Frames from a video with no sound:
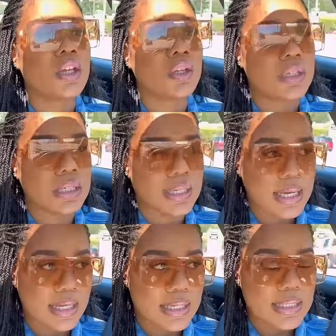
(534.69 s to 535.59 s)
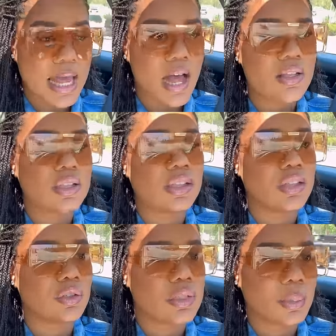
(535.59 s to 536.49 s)
You need to get out of this house. You need
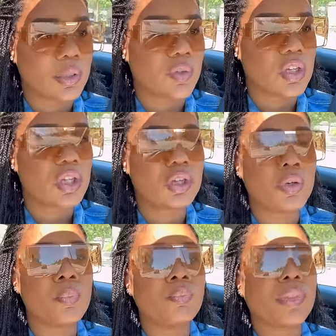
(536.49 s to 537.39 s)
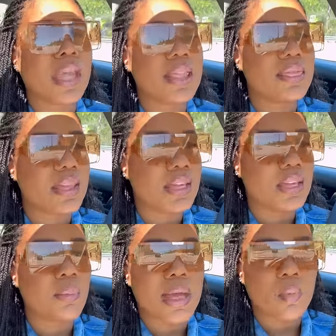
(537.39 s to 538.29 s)
to do something for you. And
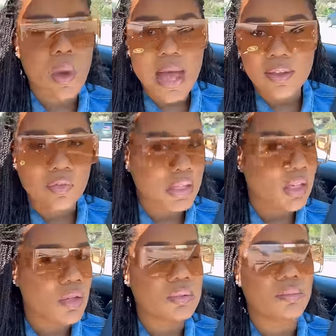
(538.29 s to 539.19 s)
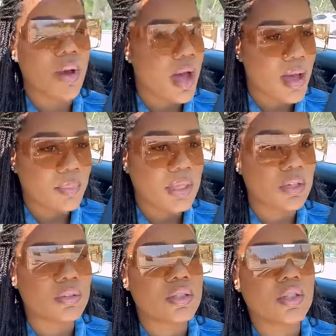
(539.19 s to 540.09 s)
then my wife guilt, mom
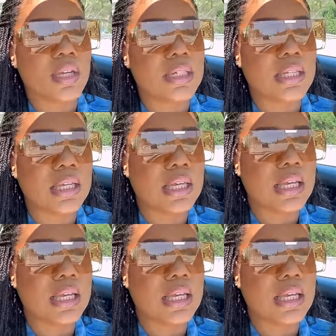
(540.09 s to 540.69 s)
guilt started kicking